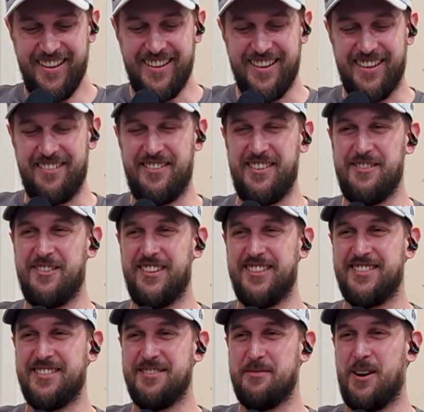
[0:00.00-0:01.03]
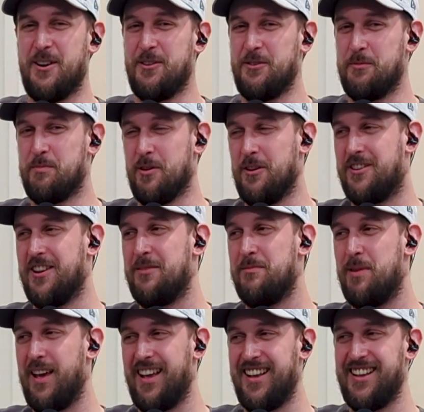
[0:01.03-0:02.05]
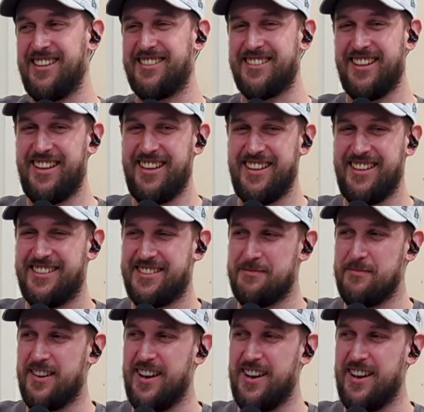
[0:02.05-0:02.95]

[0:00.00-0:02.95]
Yeah, if you want some old broken PCs,